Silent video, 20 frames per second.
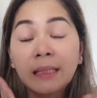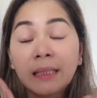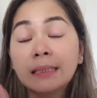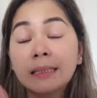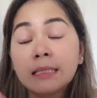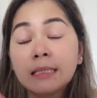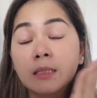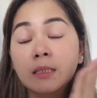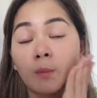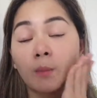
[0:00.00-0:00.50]

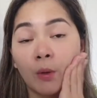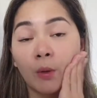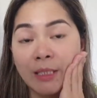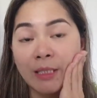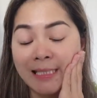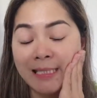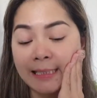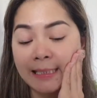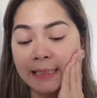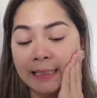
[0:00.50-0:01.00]
This is more
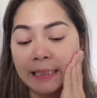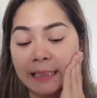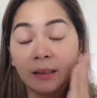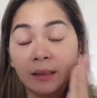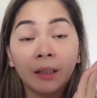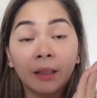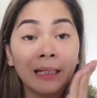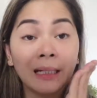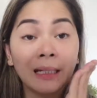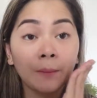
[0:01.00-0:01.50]
sticky,
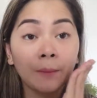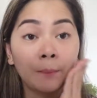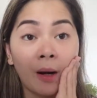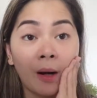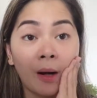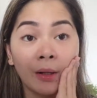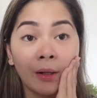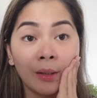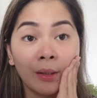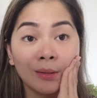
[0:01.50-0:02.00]
the Real
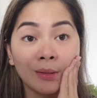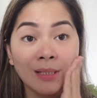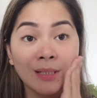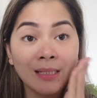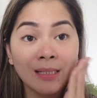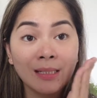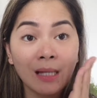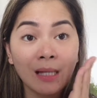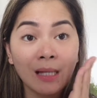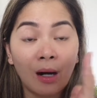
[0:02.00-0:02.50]

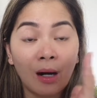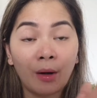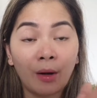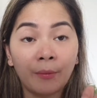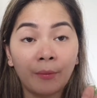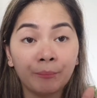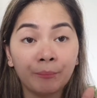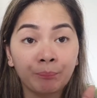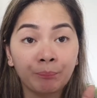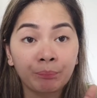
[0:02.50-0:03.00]
Barriers,
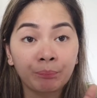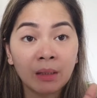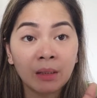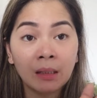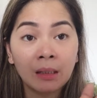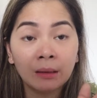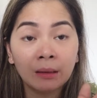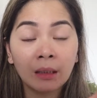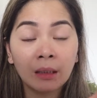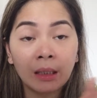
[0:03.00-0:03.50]

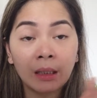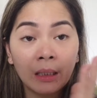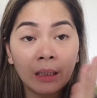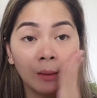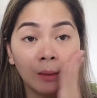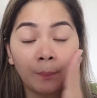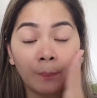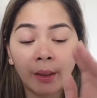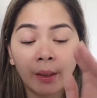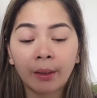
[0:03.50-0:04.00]
the
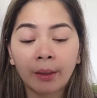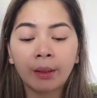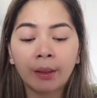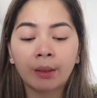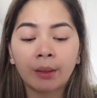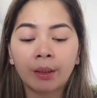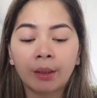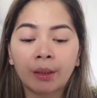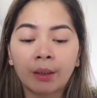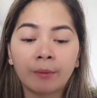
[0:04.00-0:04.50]
Real
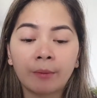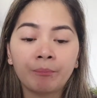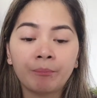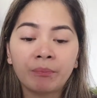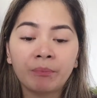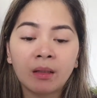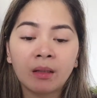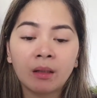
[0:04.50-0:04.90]
Barrier